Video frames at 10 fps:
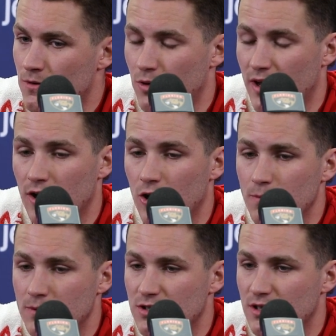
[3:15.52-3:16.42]
Well, I
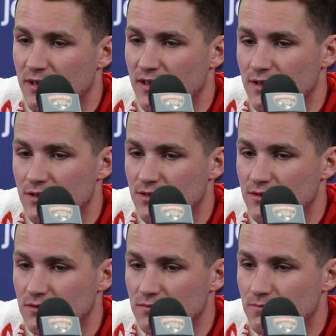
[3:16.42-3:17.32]
hope it's somebody that
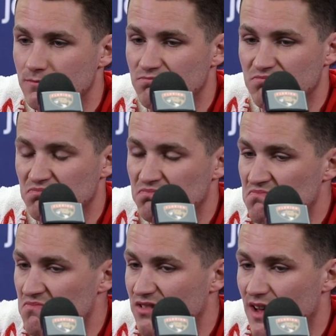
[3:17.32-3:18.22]
just
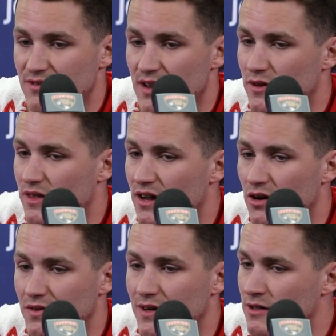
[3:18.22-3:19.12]
left everything
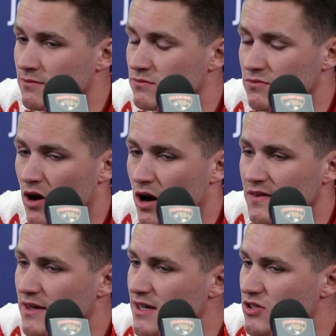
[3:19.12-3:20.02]
out there,
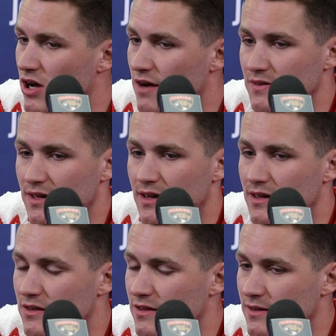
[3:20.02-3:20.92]
on the ice, off the
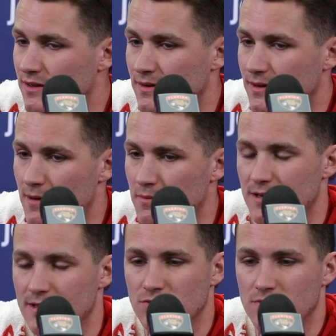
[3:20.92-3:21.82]
ice. I
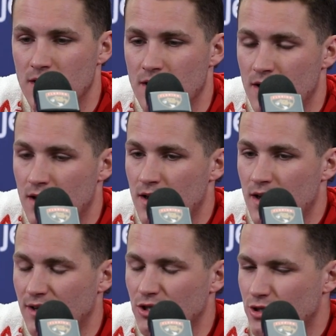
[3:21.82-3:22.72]
mean, I
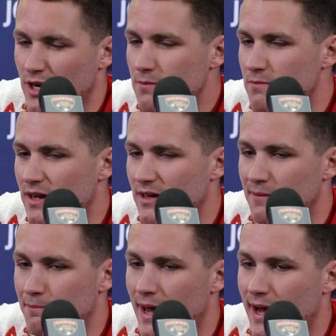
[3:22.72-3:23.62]
just tried to make an
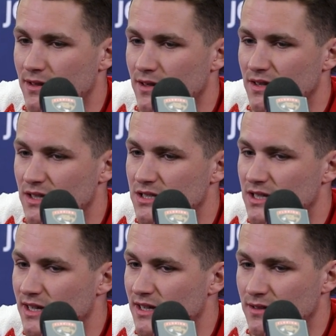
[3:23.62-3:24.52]
impact in the
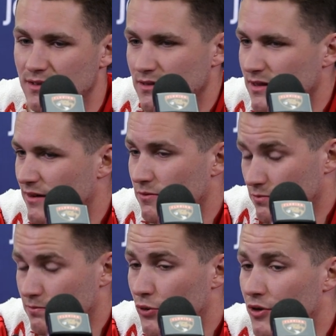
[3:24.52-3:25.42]
city, like
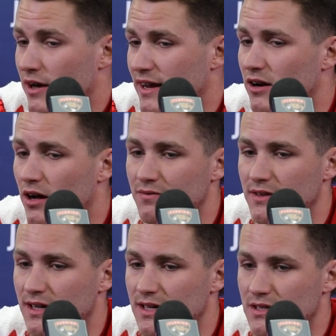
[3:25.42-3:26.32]
both on and off
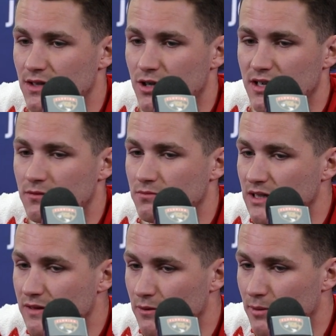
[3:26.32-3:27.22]
the ice. I tried to
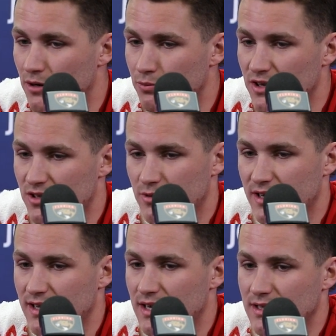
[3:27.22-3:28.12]
leave it a better place than when
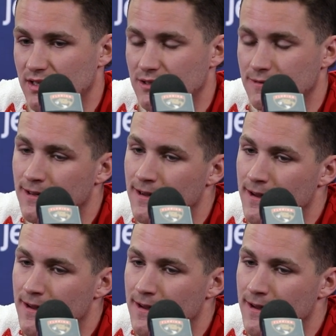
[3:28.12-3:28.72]
I got here, and